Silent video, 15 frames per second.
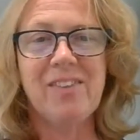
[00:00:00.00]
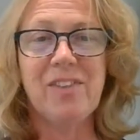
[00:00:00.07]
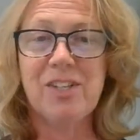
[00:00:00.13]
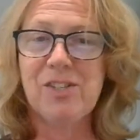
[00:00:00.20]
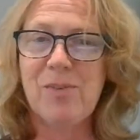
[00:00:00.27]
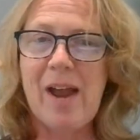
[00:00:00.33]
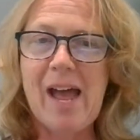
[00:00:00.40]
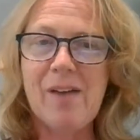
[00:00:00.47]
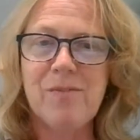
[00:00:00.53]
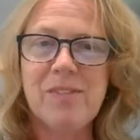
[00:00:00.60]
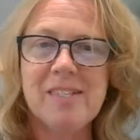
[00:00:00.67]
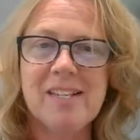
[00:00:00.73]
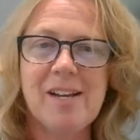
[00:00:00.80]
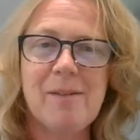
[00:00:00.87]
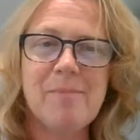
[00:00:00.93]
the
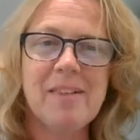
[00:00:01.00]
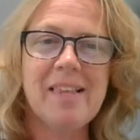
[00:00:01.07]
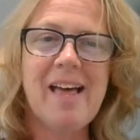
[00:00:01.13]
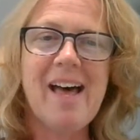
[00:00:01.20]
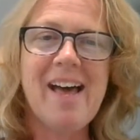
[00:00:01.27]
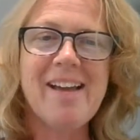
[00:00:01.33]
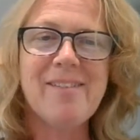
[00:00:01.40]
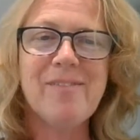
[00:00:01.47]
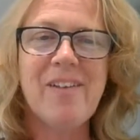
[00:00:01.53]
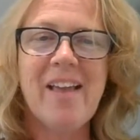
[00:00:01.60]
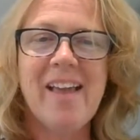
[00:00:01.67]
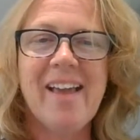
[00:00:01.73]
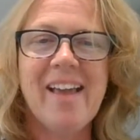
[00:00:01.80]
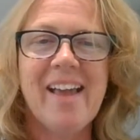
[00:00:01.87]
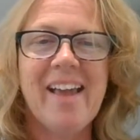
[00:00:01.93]
drafts come alive,
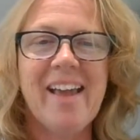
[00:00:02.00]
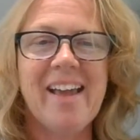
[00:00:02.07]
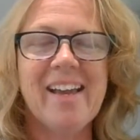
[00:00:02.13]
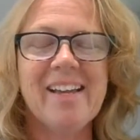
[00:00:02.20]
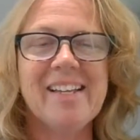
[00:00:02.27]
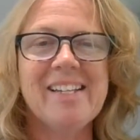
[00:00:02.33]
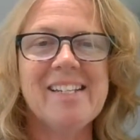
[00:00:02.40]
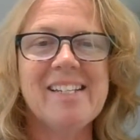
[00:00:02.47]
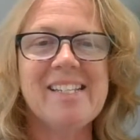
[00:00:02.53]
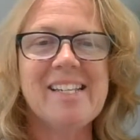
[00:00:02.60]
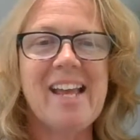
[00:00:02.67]
and